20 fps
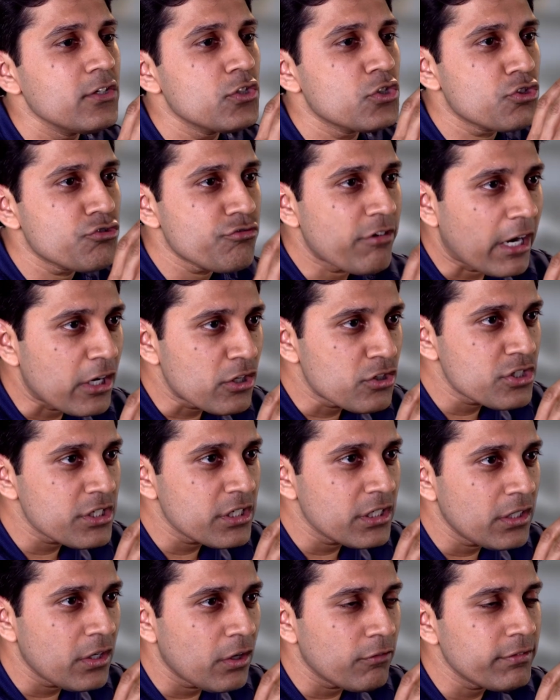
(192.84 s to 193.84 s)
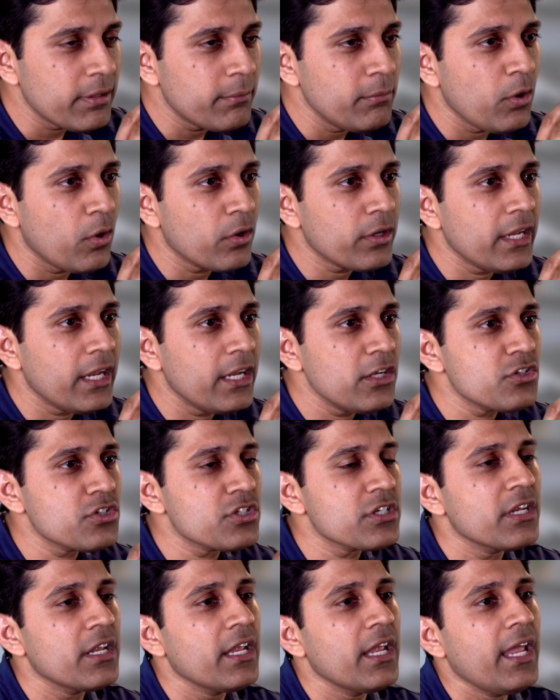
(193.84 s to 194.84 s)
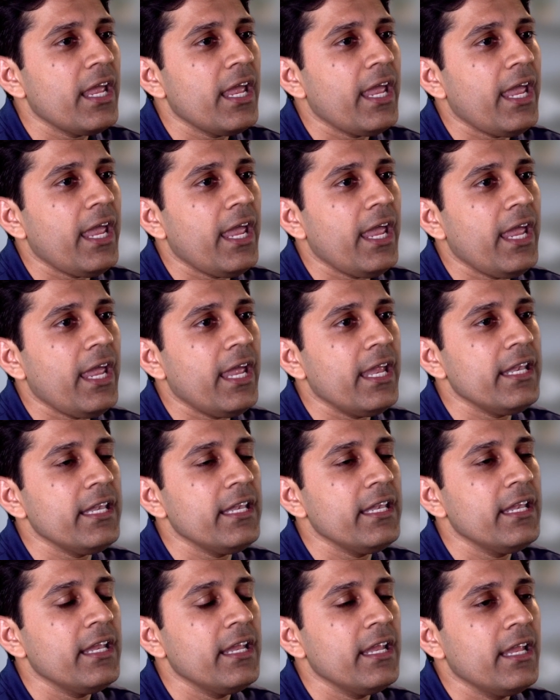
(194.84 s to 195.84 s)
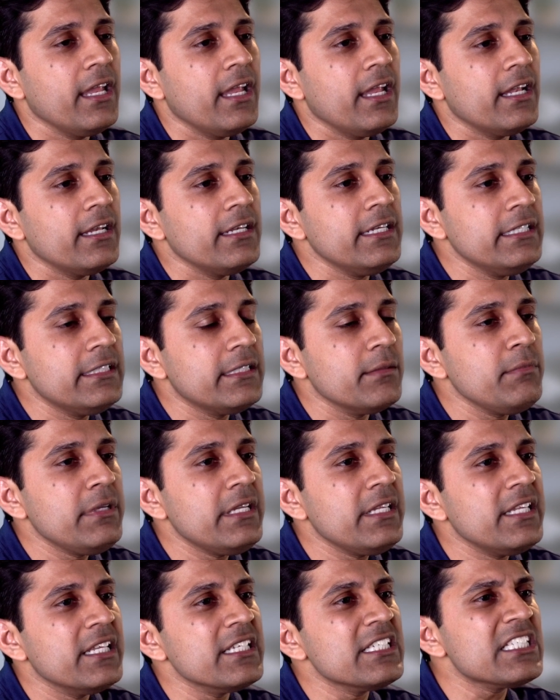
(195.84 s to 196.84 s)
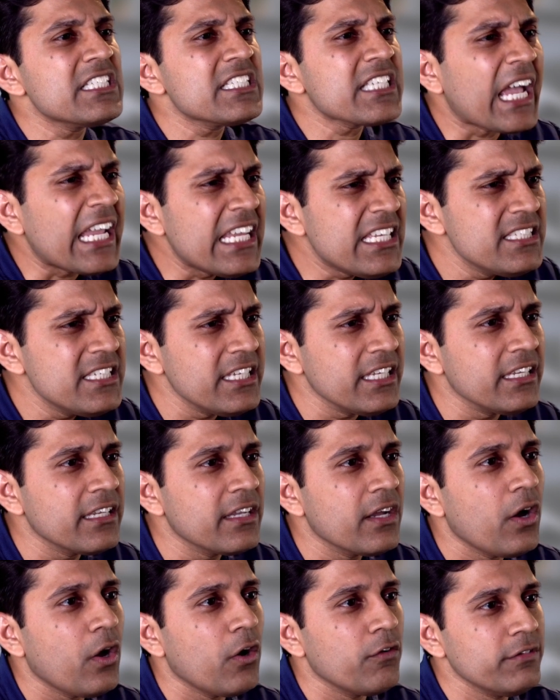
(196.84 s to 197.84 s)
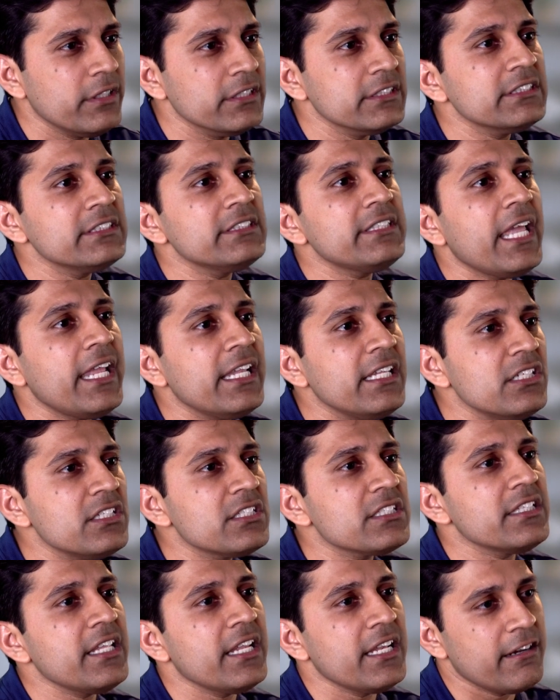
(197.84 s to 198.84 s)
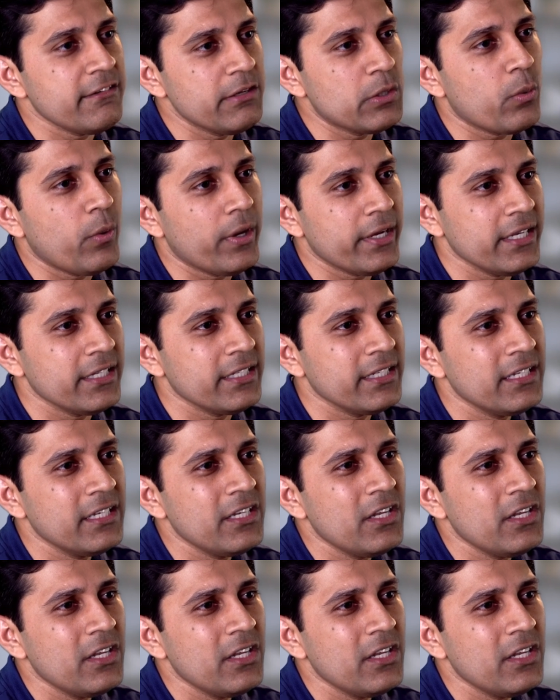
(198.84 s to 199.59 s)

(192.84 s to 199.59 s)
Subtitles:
structure of the blockage and determine the sizing of the stents that are required.